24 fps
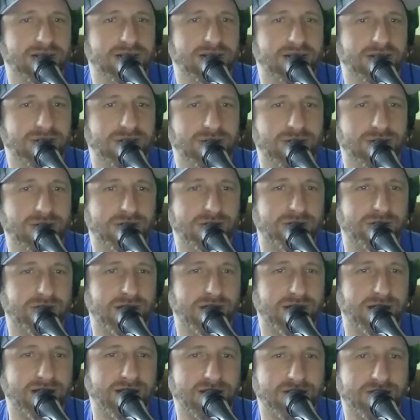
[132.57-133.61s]
Who knows if
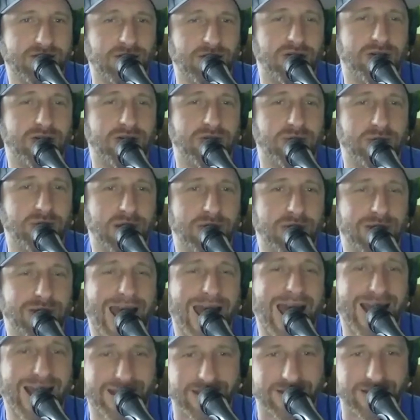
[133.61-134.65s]
I'll even be able to
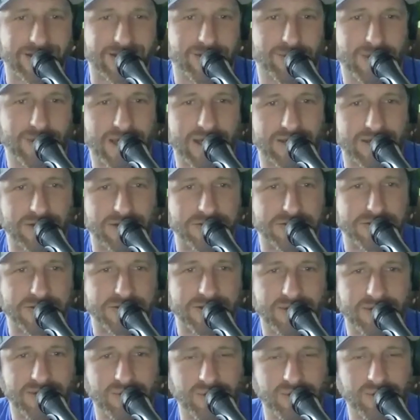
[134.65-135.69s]
hack it in the backcountry at
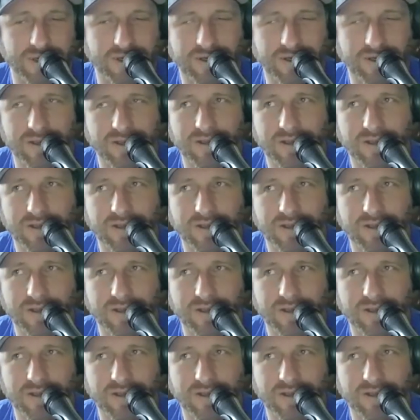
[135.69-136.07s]
that point.